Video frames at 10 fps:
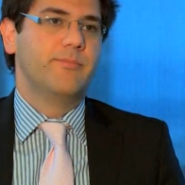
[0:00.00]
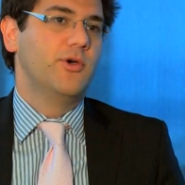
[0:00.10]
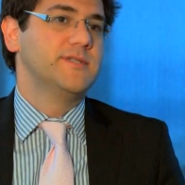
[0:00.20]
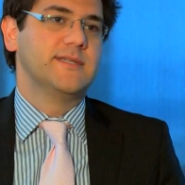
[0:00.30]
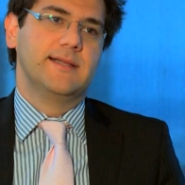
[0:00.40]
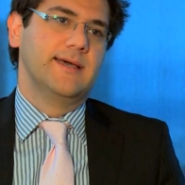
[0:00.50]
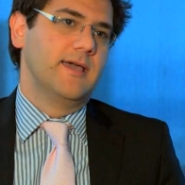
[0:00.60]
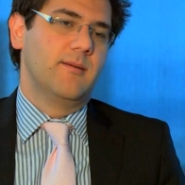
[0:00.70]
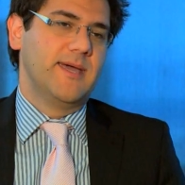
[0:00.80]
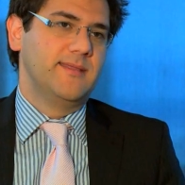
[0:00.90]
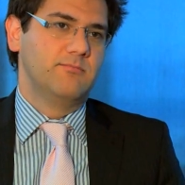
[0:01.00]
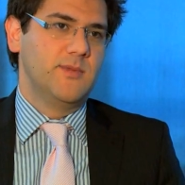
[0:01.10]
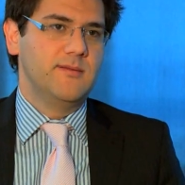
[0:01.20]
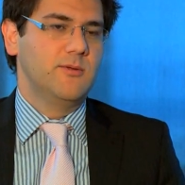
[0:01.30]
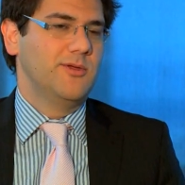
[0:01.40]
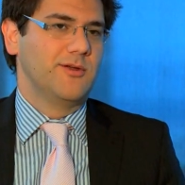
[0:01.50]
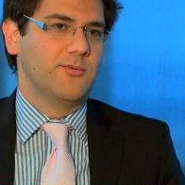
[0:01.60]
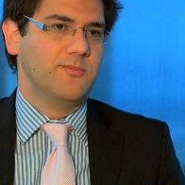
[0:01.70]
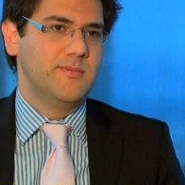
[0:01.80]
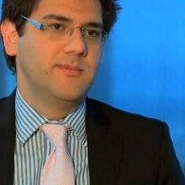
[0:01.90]
Personally, I mean, you
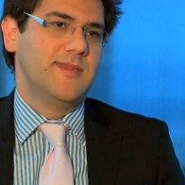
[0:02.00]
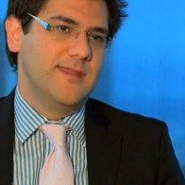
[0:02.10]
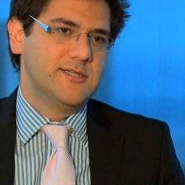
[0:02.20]
know, they're